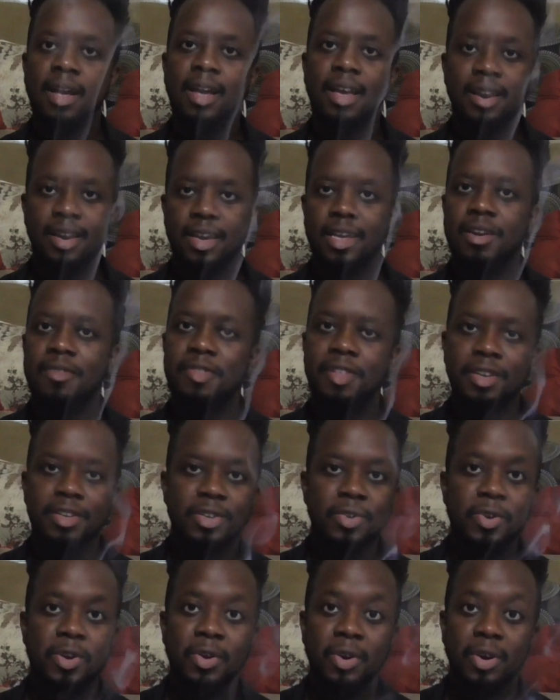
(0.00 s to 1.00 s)
And again, if
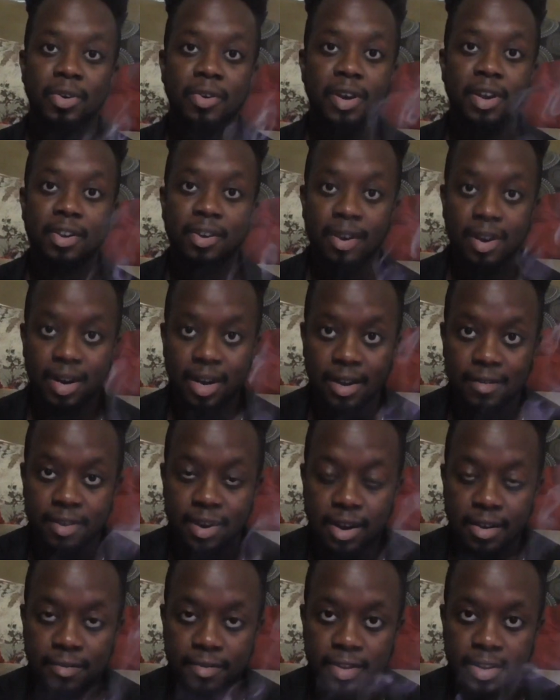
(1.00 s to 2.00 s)
these two don't agree, you're going to have
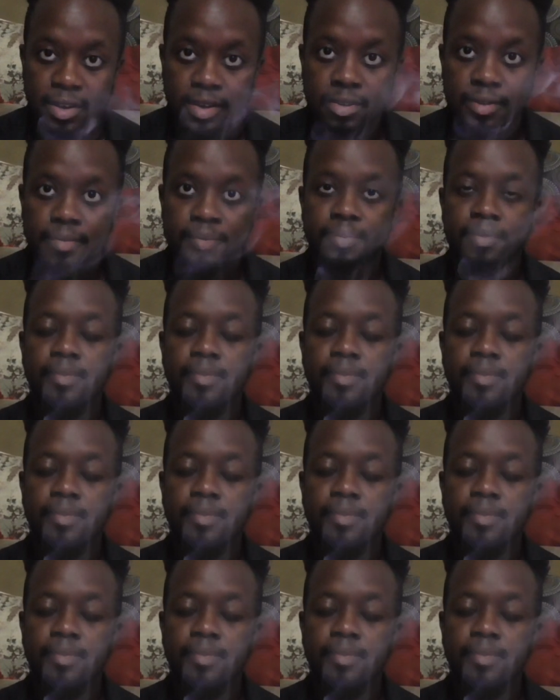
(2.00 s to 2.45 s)
conflict.